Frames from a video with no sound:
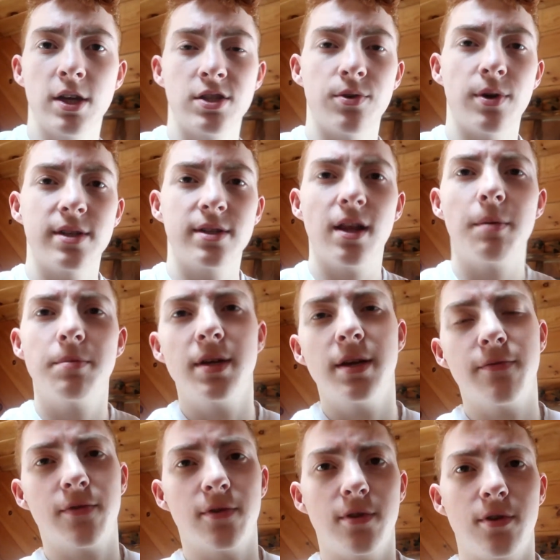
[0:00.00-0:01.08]
so I slept
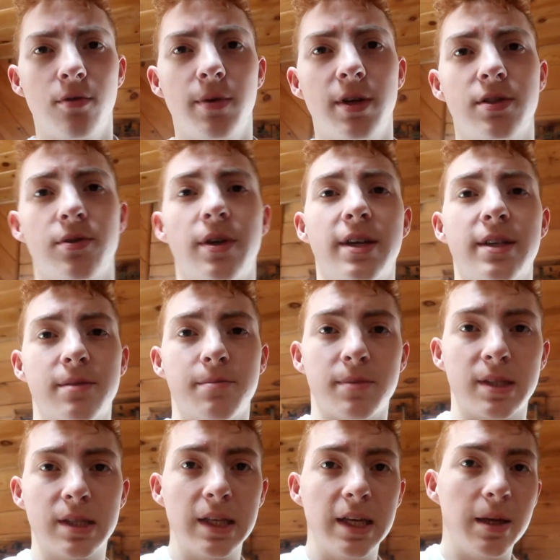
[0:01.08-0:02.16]
in for a little bit so I can get some
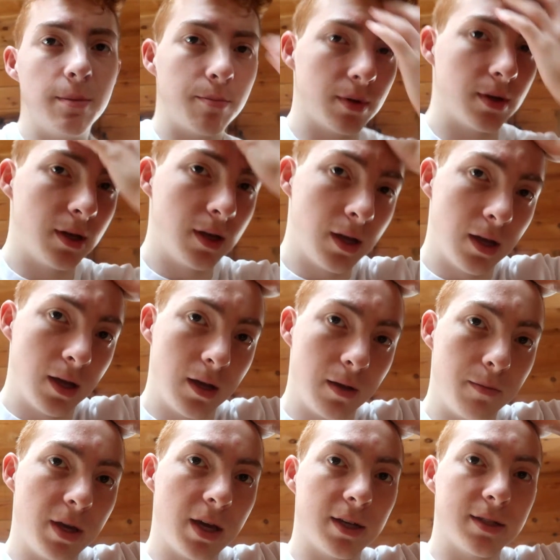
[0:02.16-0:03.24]
sleep,
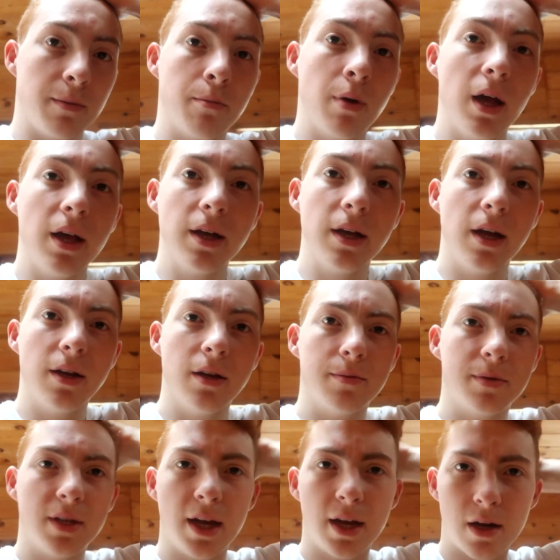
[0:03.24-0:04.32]
because I'm probably gonna end up
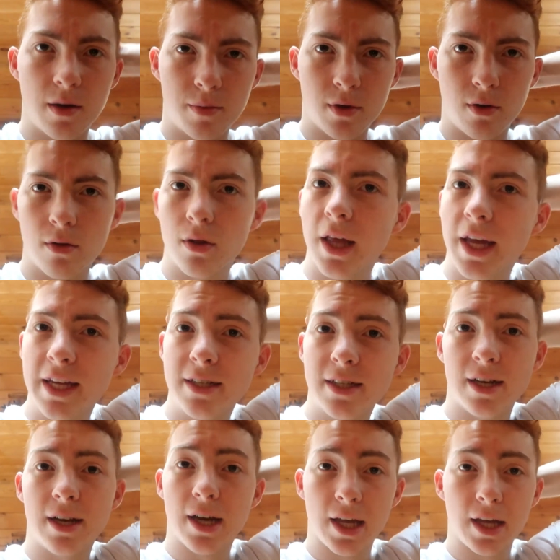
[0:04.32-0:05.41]
staying up a little late
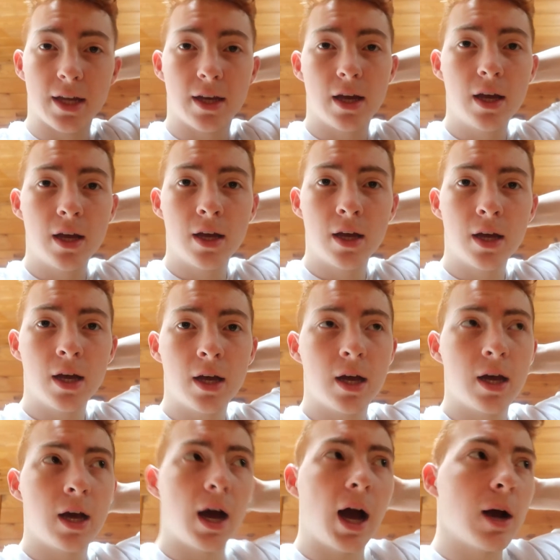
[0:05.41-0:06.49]
tonight.
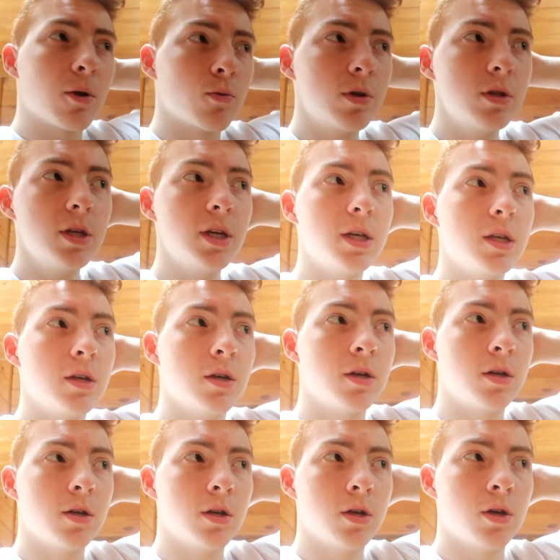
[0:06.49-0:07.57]
I really
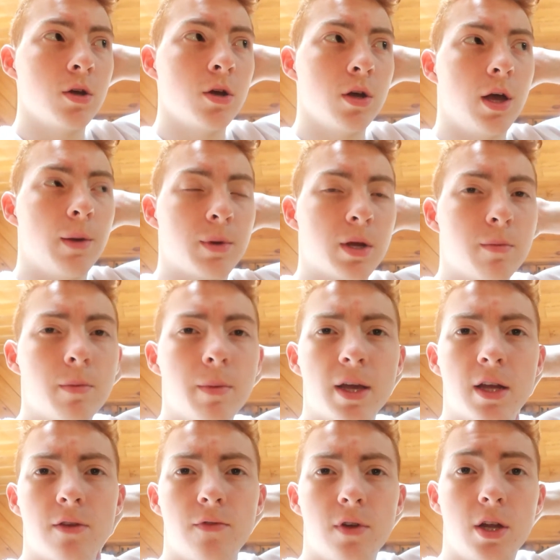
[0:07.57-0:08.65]
am gonna be
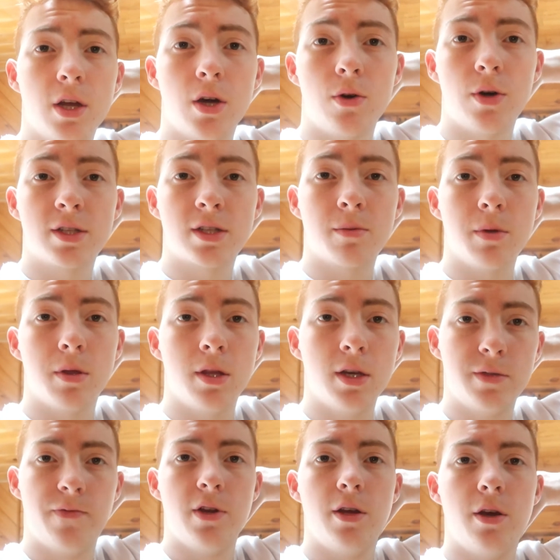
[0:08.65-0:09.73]
making a video. It's gonna be
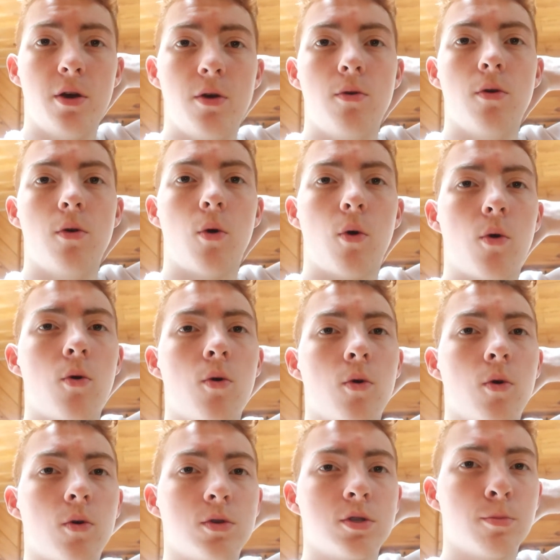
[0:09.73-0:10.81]
this video
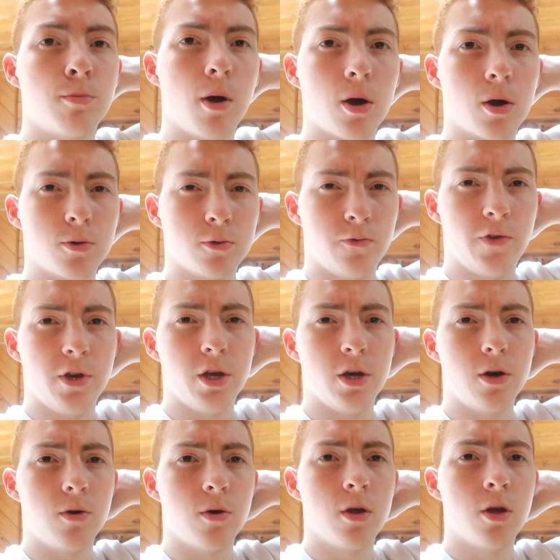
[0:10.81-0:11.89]
or tomorrow's
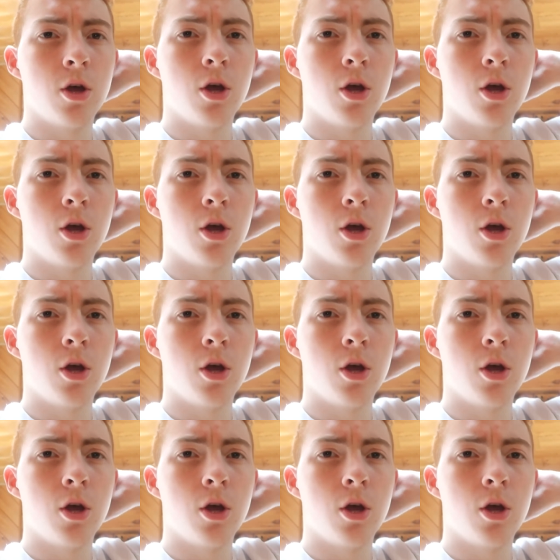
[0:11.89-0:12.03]
video.